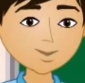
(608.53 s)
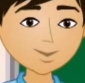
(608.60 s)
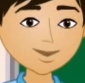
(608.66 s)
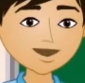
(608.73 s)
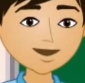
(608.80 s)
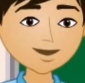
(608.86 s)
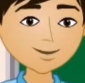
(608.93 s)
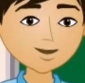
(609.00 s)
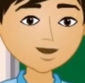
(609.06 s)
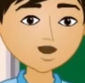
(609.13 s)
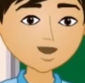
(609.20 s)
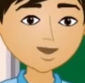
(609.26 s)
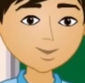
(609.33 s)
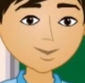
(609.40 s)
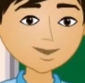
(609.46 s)
having
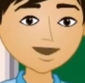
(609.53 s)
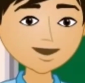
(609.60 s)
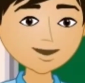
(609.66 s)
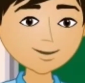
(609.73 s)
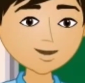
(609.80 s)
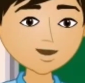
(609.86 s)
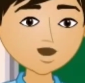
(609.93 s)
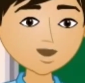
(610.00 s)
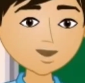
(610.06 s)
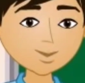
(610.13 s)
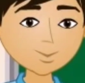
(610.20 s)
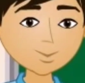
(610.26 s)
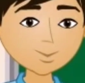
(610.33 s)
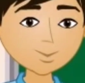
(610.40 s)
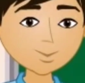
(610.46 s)
dimensions
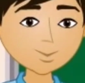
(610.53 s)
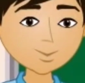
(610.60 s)
length,